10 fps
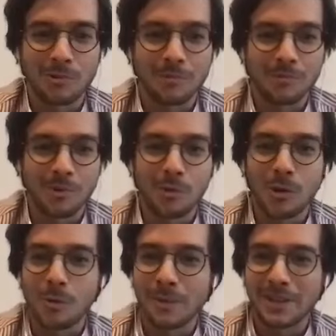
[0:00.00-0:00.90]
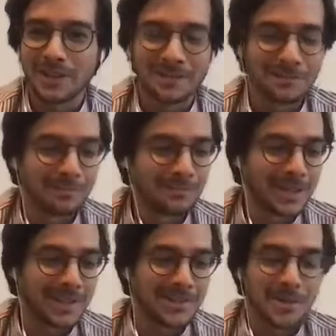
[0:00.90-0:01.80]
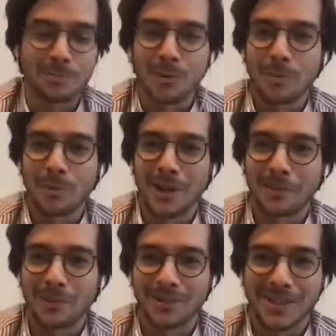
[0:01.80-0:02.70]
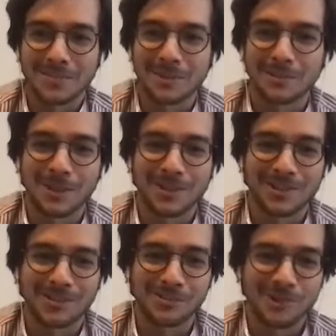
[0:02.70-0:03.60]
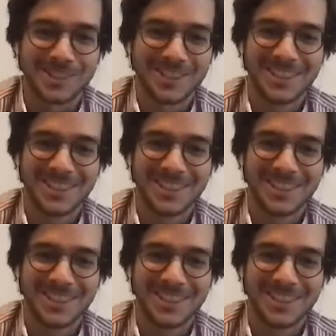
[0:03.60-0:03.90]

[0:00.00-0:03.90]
we'll be making some proper advertisement about it, don't worry.